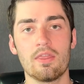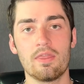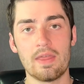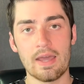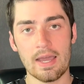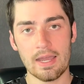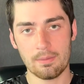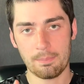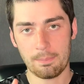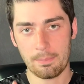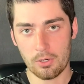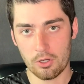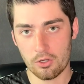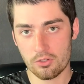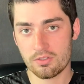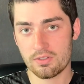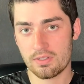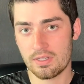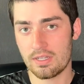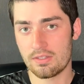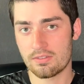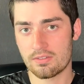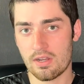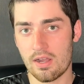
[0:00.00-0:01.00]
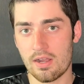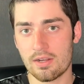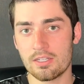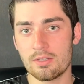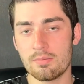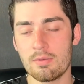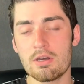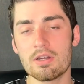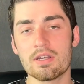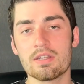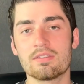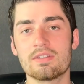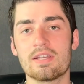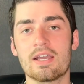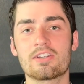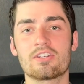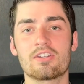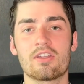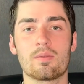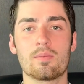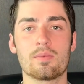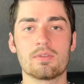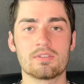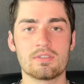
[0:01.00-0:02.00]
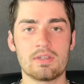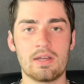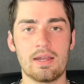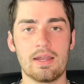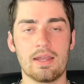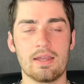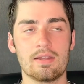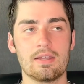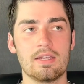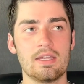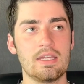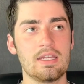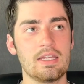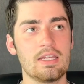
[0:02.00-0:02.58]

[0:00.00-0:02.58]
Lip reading: that person that he's talking about is actually the Messiah.